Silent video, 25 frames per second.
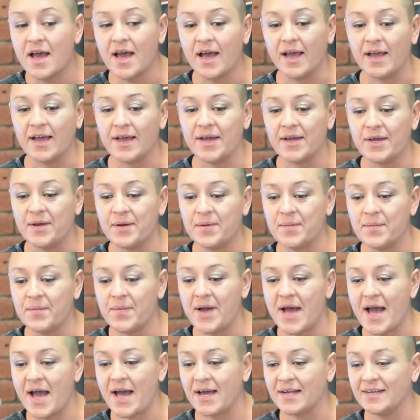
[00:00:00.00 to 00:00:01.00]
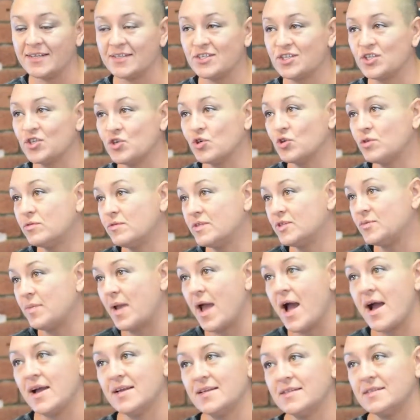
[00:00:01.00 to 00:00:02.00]
And stories
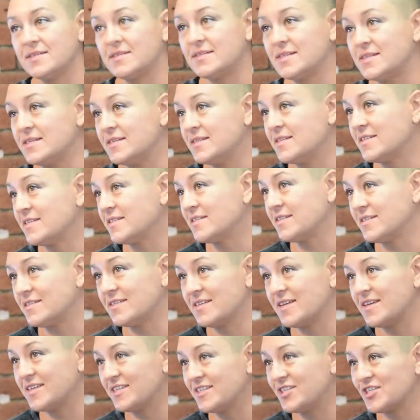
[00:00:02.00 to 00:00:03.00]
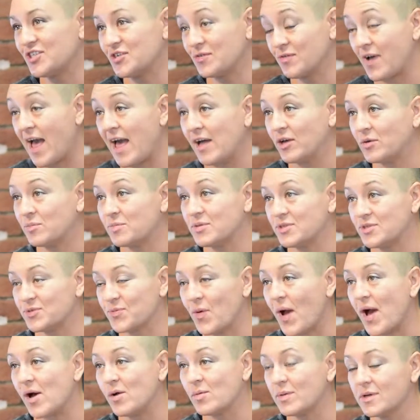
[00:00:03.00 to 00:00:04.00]
behind things and stuff help as
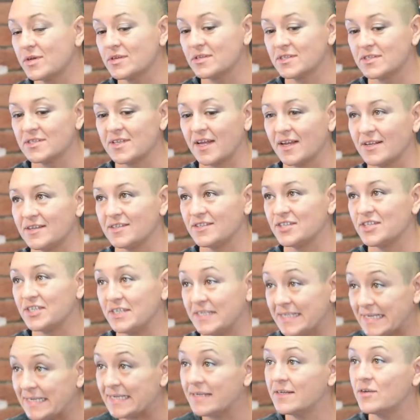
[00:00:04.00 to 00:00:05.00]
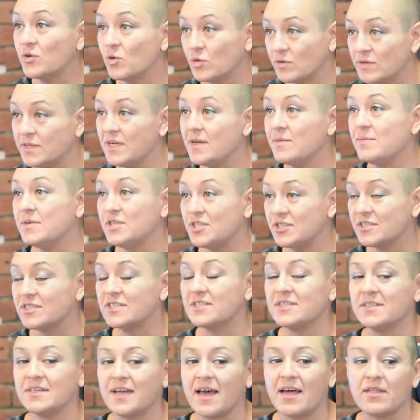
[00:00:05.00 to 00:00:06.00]
well, because then to link all the images
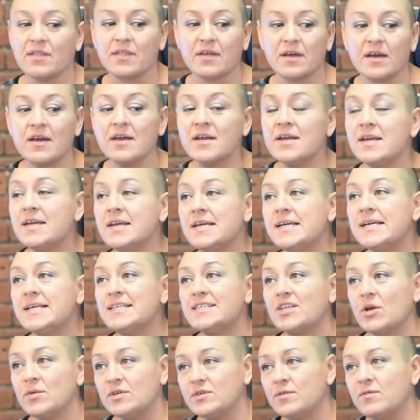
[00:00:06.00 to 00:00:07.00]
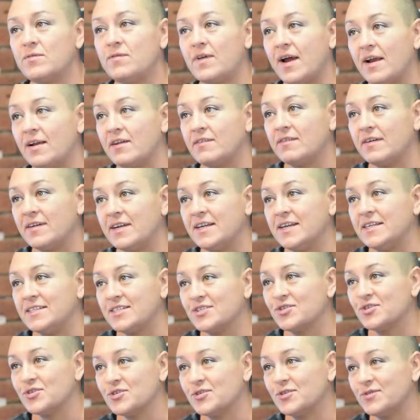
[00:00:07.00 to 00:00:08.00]
together. So it's very, very
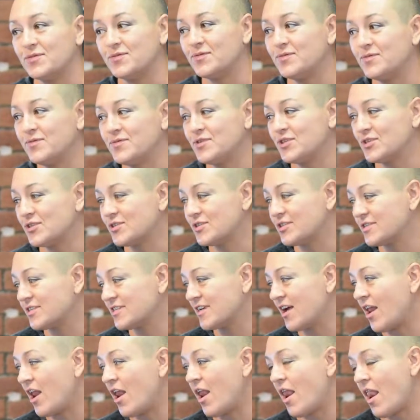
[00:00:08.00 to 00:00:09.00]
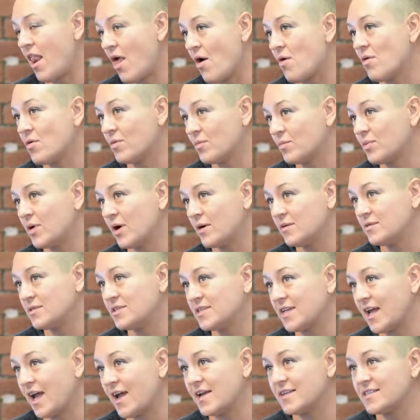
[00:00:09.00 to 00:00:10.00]
sort of just a long
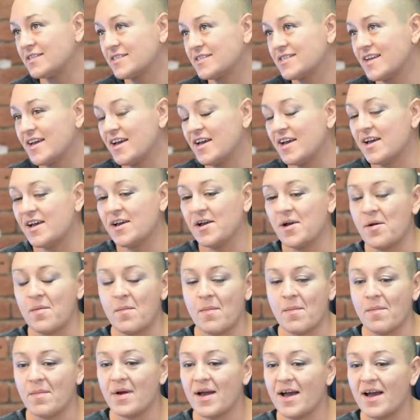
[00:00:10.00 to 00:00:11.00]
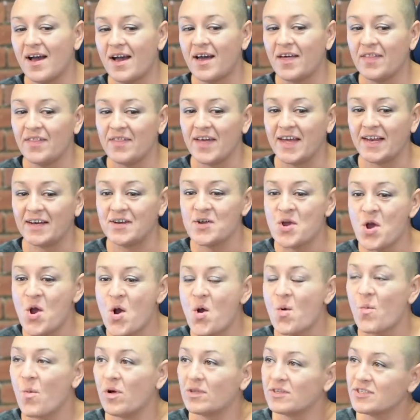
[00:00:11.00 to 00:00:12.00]
process. And then
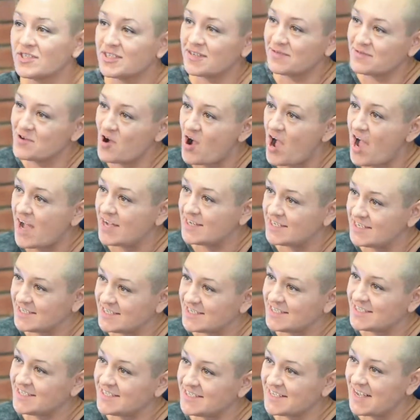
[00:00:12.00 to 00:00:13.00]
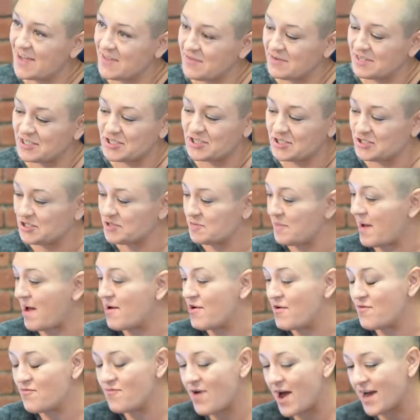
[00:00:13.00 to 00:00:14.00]
once I've got ideas together, it's just a
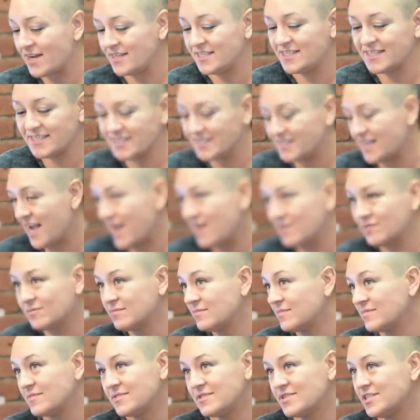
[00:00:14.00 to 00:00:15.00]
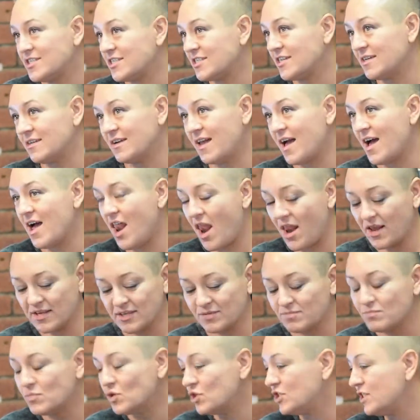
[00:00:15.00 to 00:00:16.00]
matter of writing down, you know, like
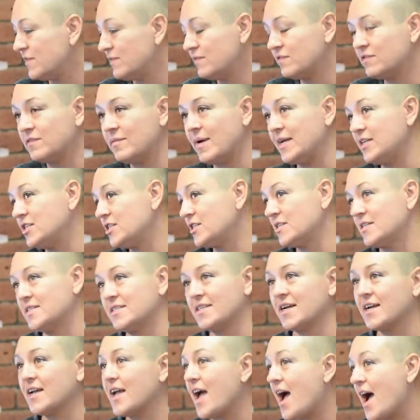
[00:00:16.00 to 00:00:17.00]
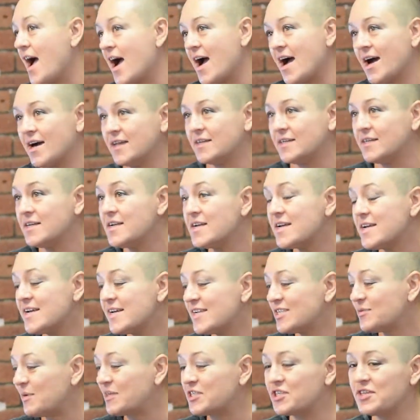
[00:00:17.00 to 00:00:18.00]
as much information as I can,
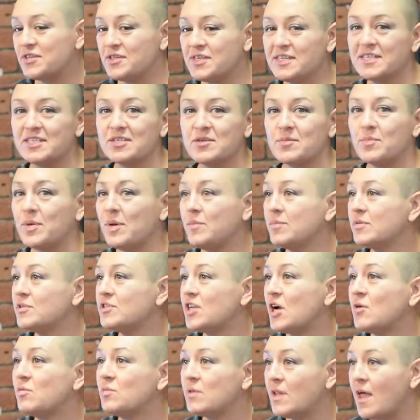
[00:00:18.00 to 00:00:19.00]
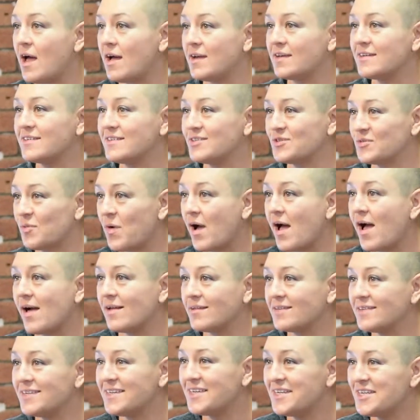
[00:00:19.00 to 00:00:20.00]
especially things that people don't like as
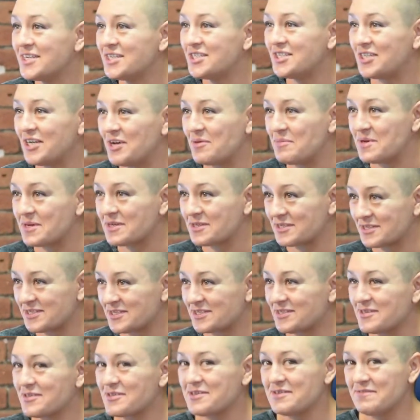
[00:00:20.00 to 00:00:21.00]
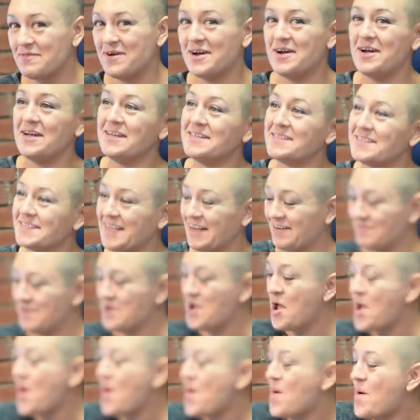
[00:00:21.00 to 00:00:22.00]
well, you know, because there's nothing worse than
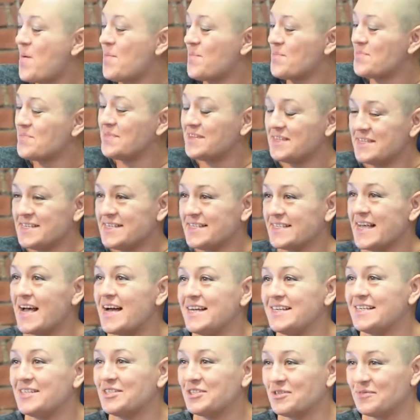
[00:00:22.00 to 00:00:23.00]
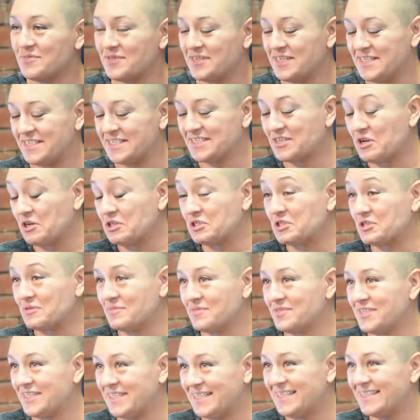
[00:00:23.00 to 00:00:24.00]
designing something, it's got
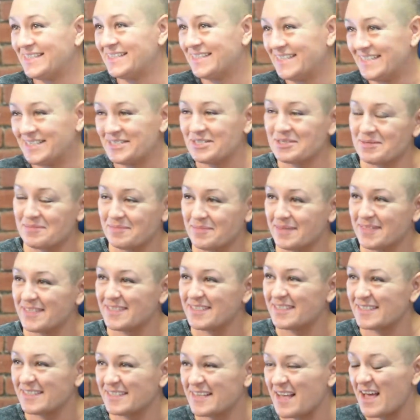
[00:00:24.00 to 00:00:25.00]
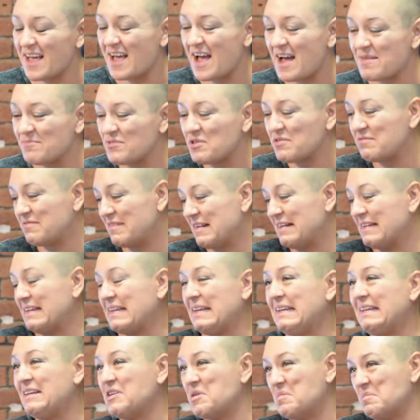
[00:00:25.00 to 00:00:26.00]
something in there that somebody says, like, I'm not right
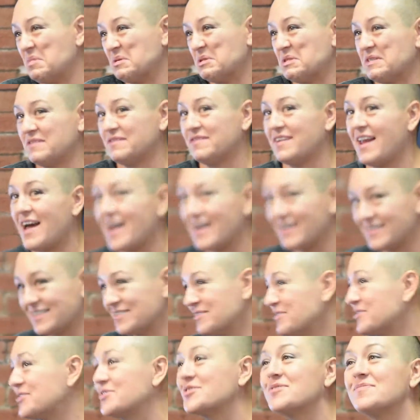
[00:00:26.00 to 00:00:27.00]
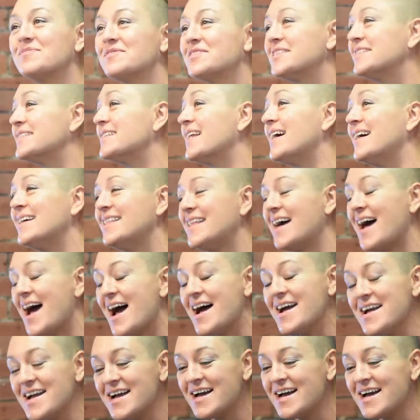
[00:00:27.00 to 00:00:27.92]
keen on butterflies or something like that,